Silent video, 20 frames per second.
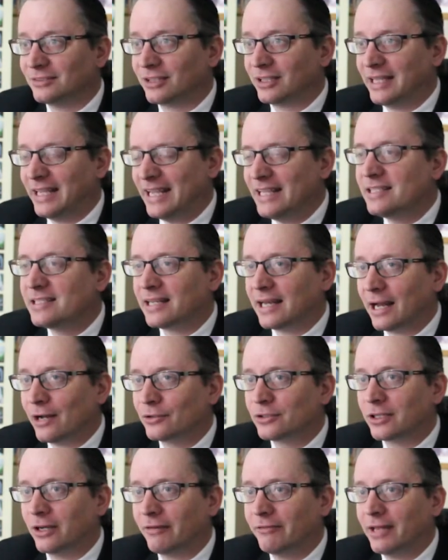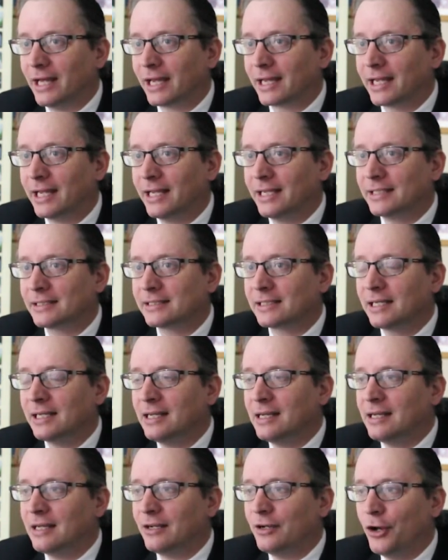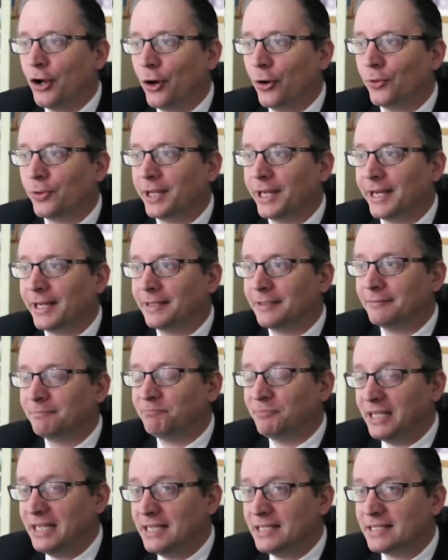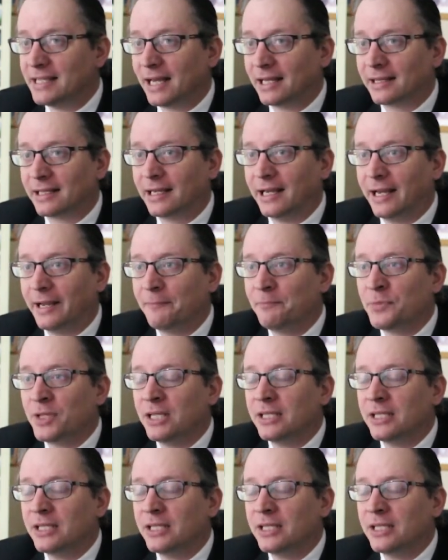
ins and outs of that case know that he's not the guy.